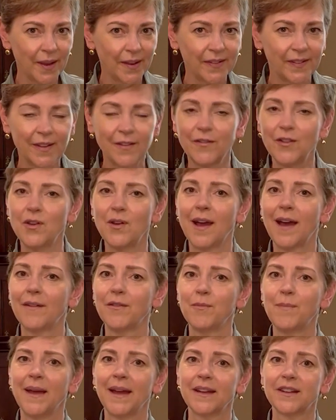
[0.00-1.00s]
as if you have
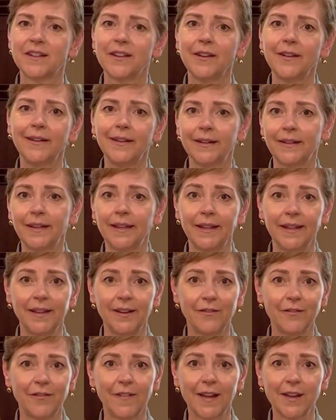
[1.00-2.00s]
a bacterial
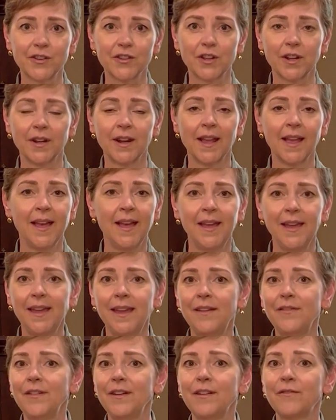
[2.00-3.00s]
infection,
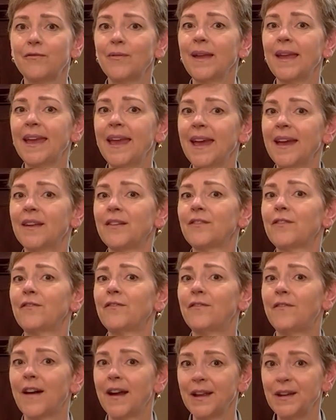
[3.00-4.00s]
even if we can't
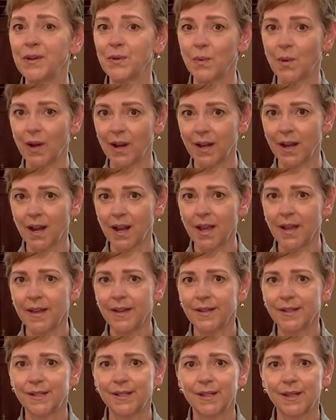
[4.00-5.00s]
find one.
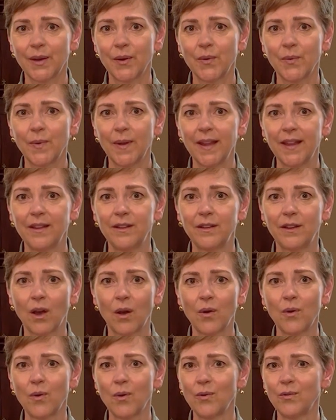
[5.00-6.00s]
So we
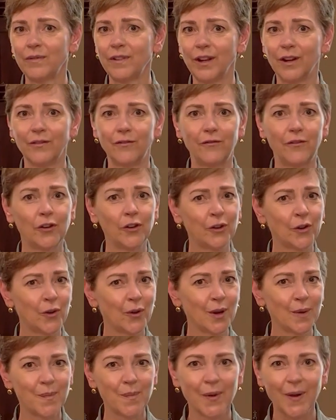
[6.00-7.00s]
go, full
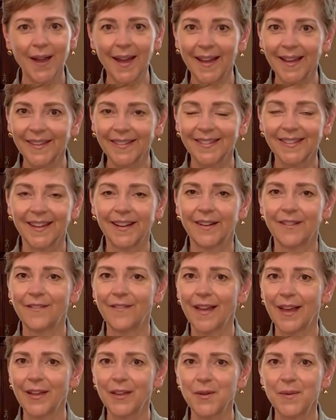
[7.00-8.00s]
court press on
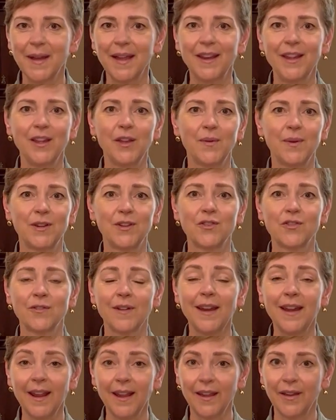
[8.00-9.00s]
evaluating you and
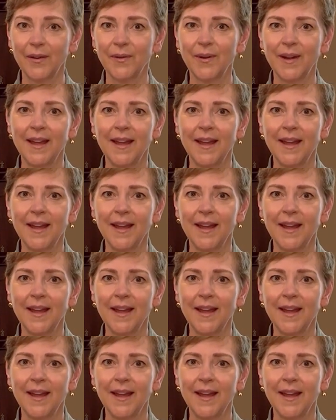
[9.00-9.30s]
treating you